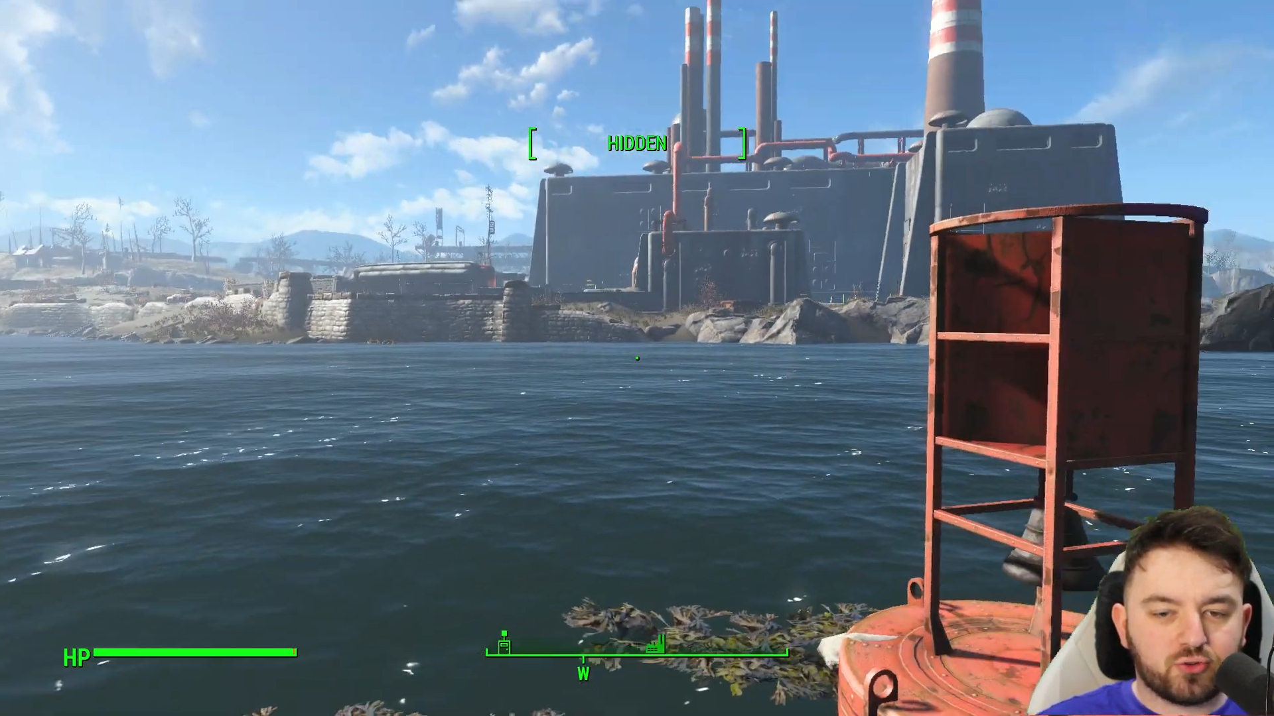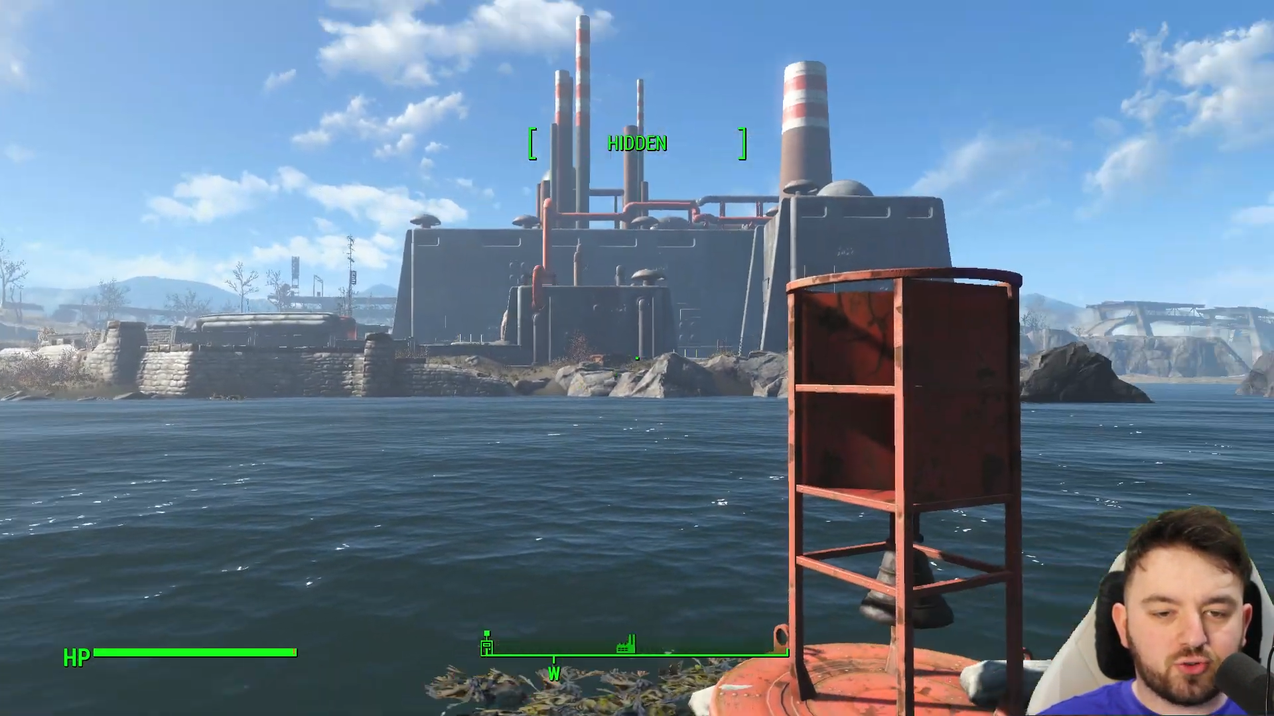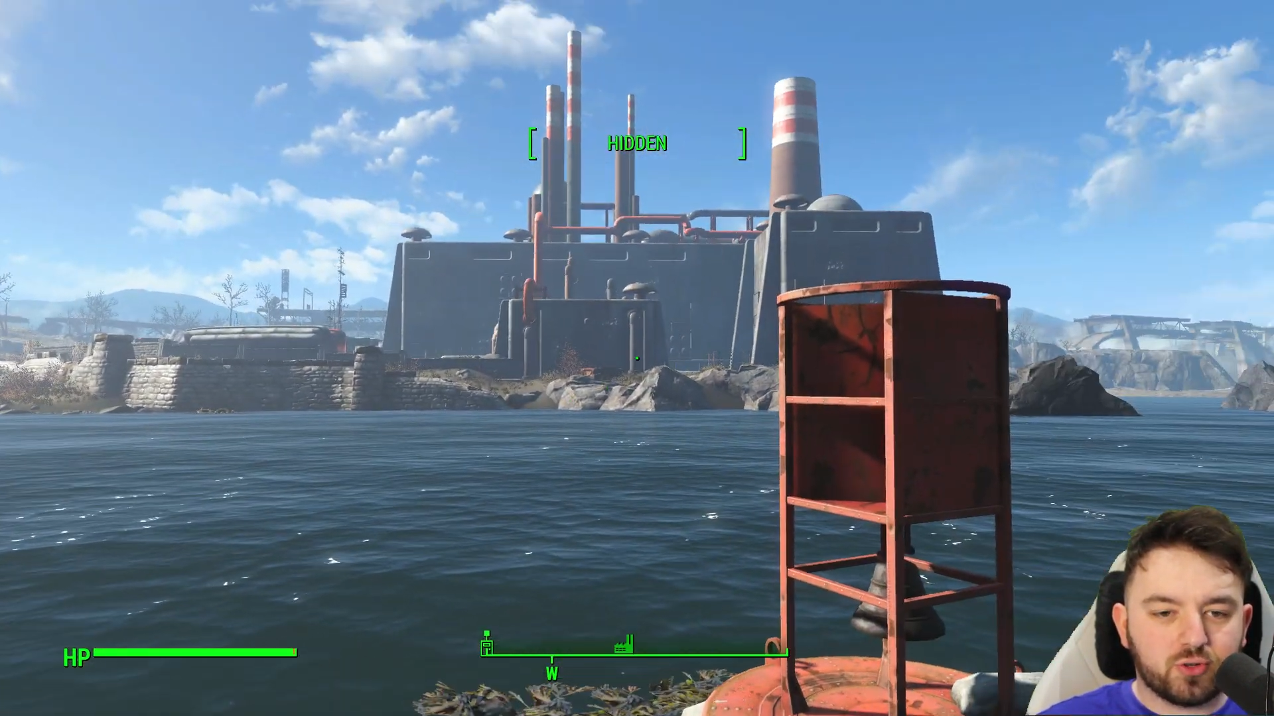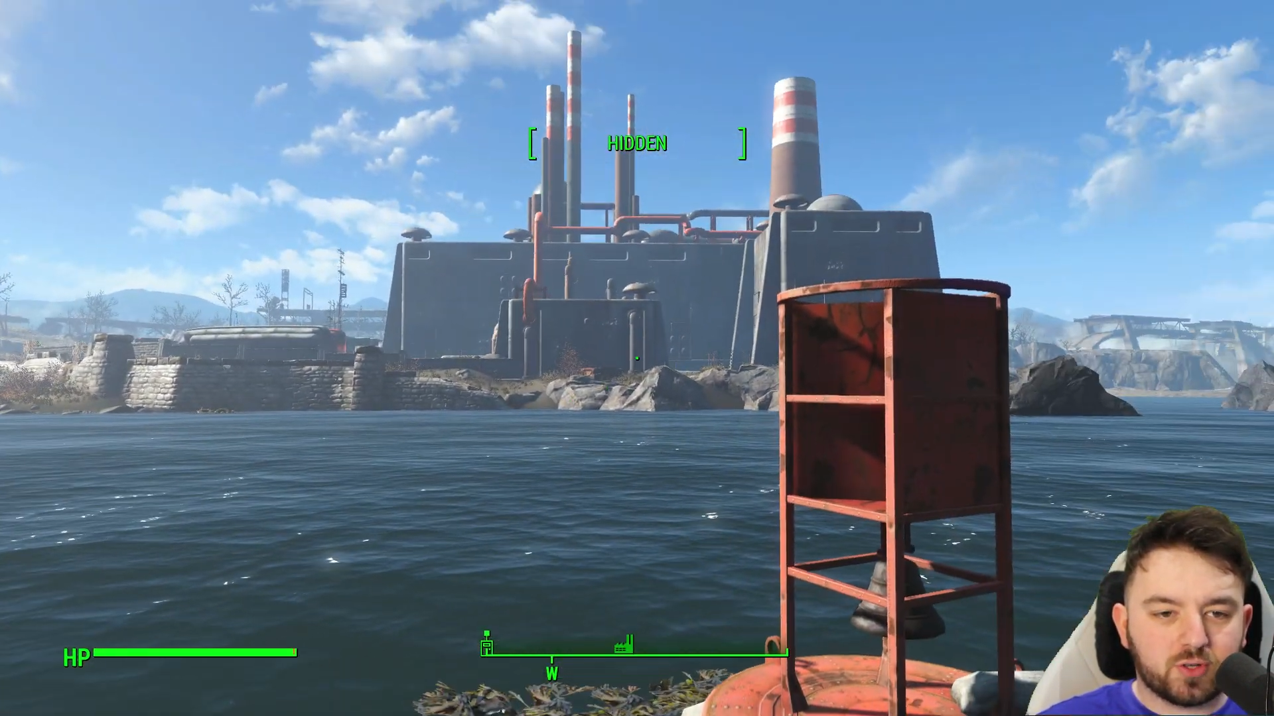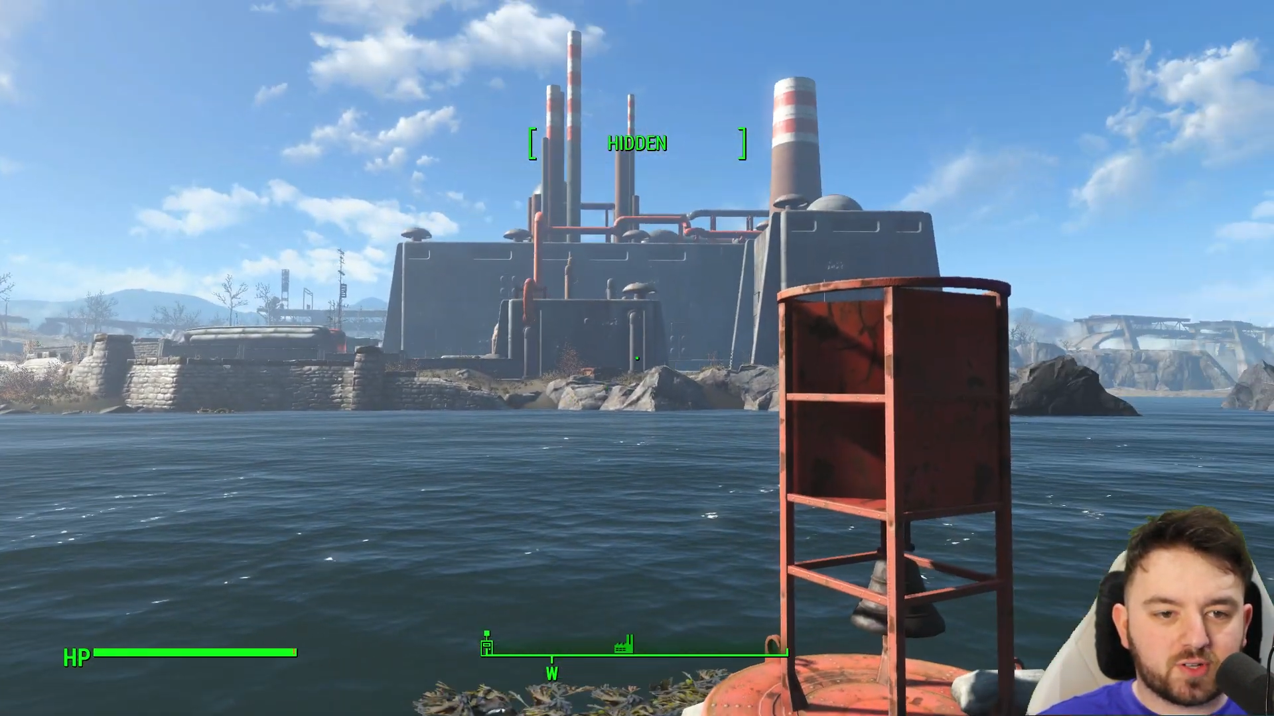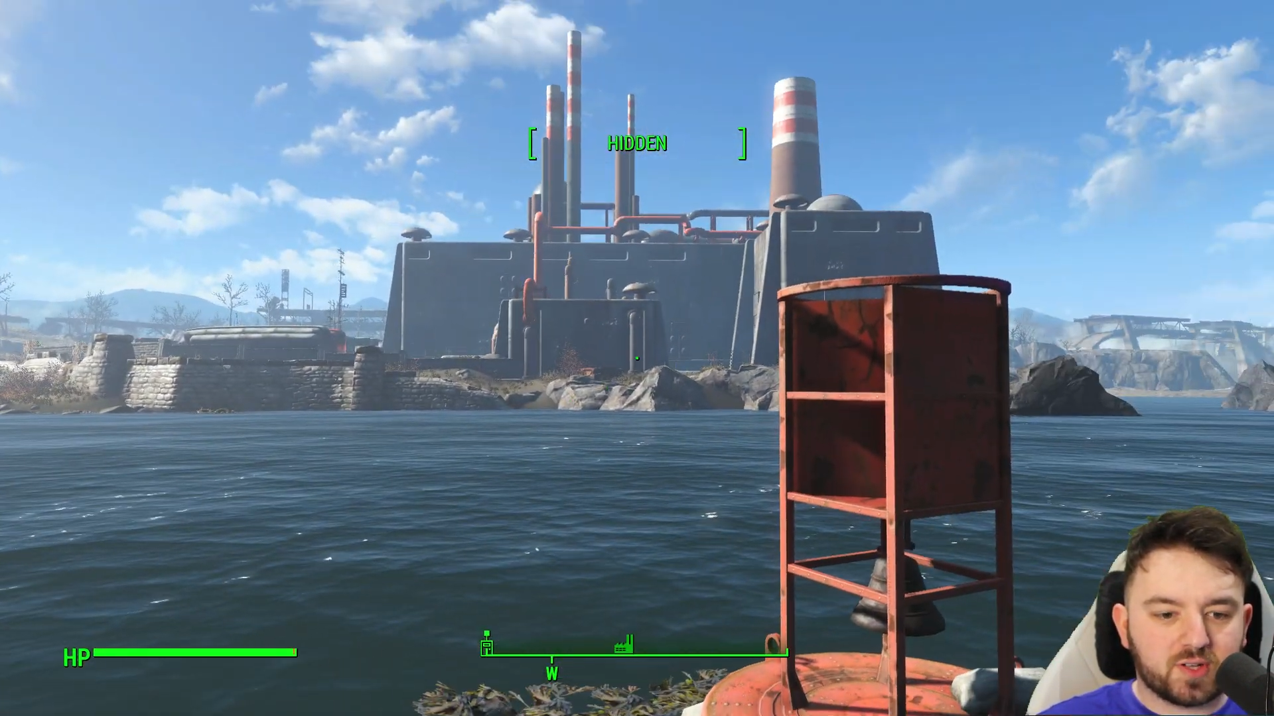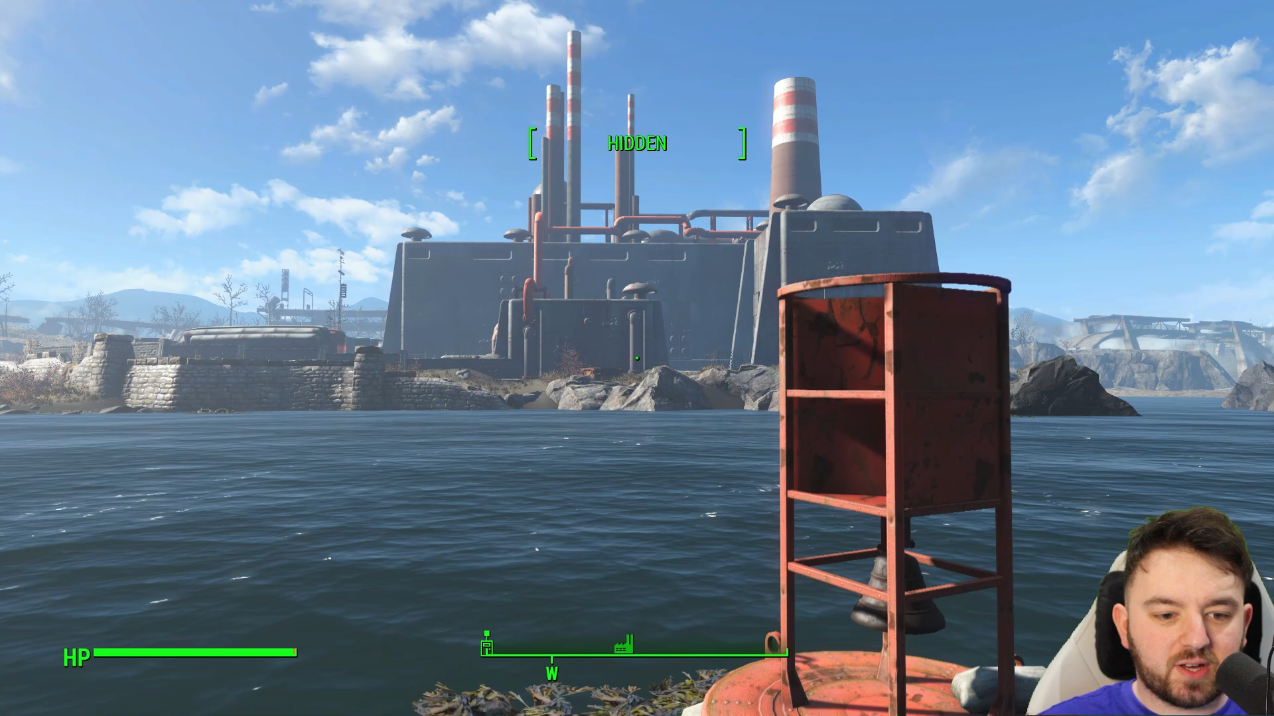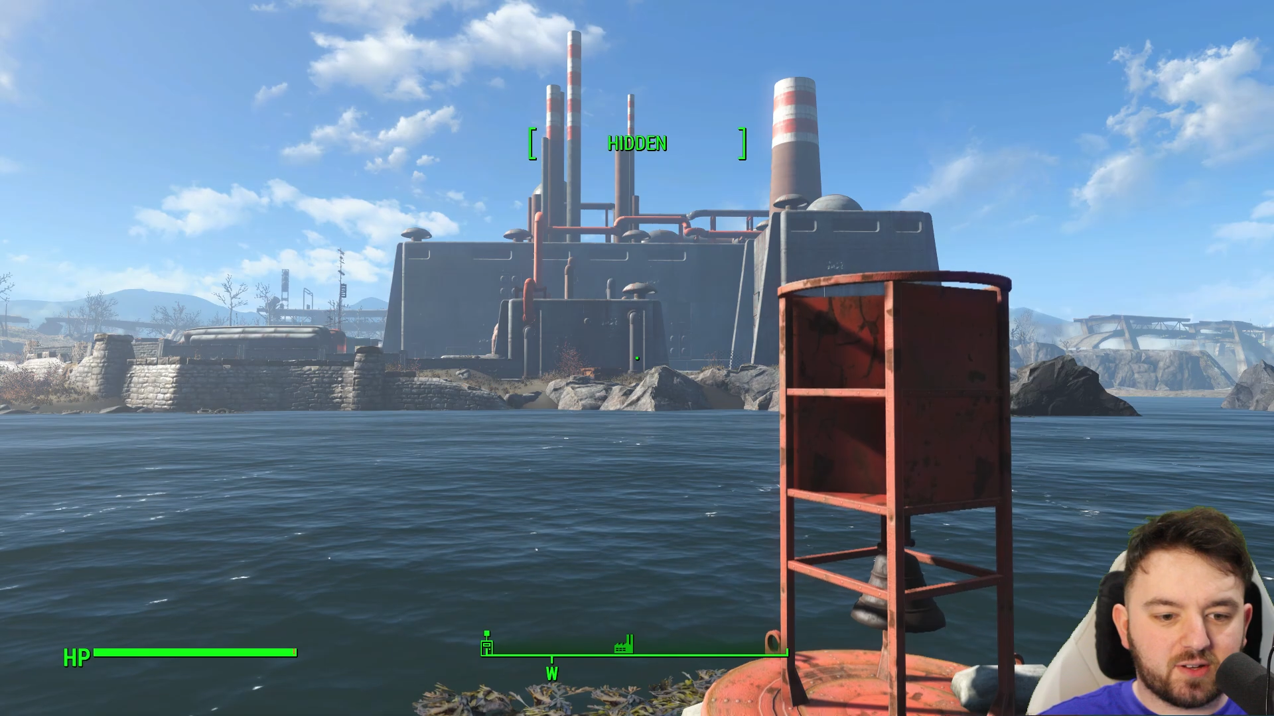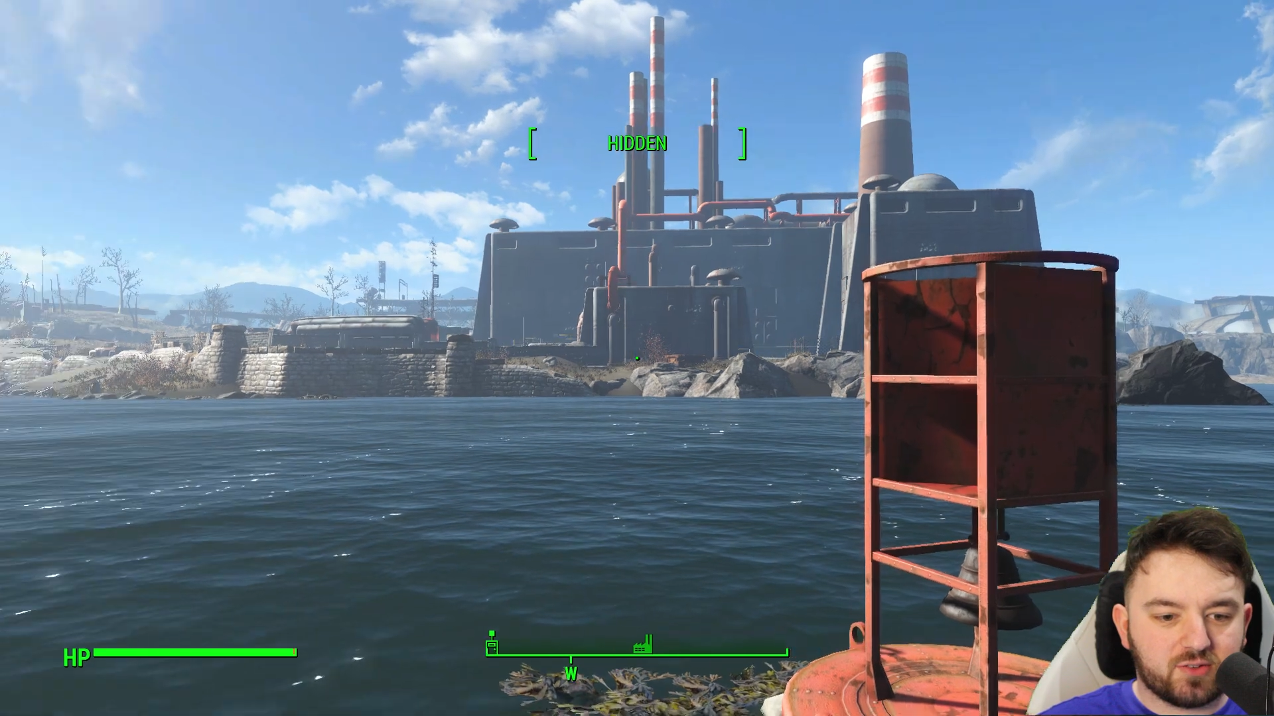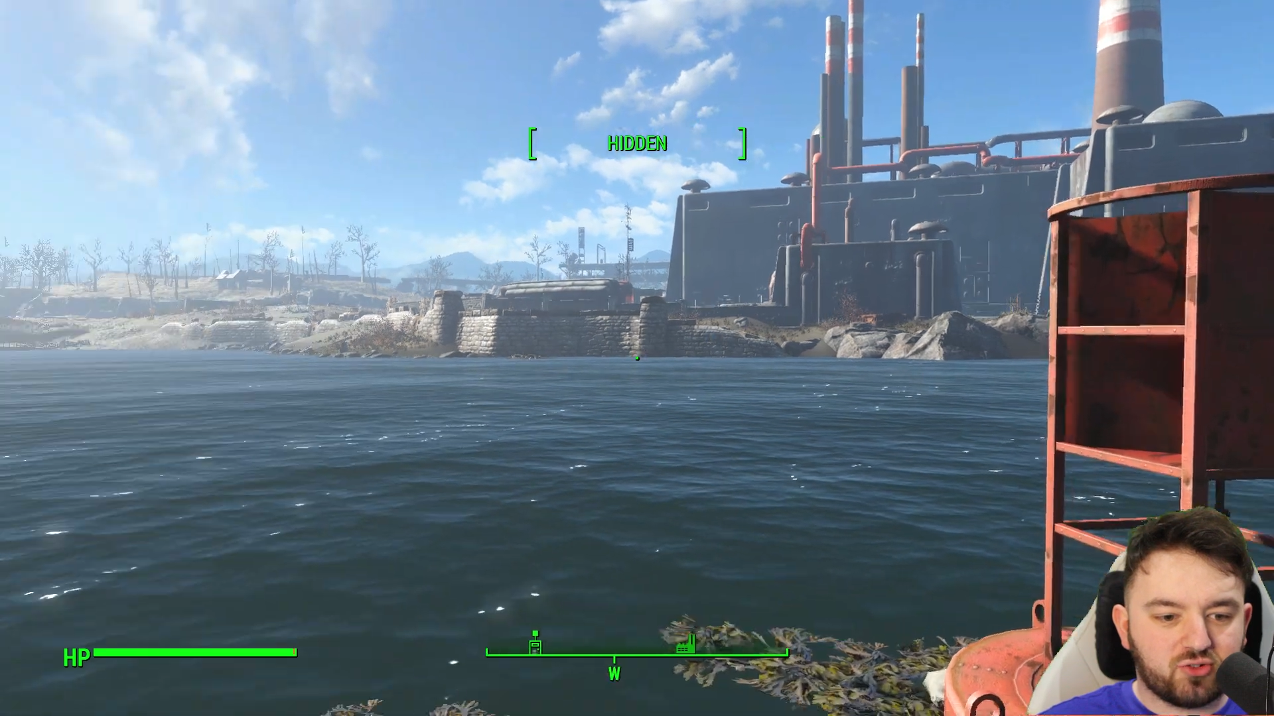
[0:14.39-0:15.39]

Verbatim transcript: to it